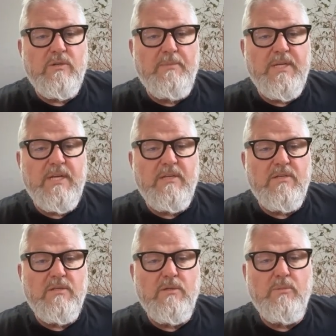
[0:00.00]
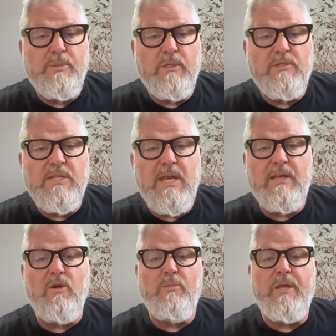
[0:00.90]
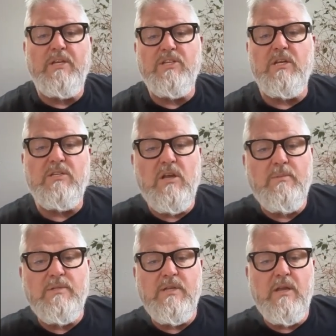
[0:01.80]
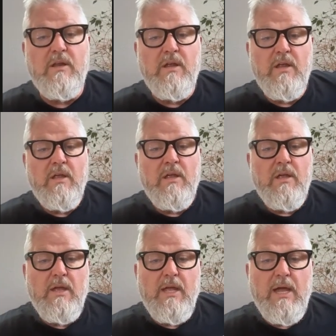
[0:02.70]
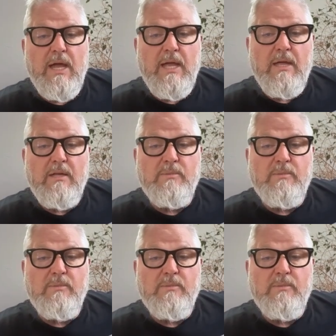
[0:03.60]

update to build static homepage at Atonimus.ai,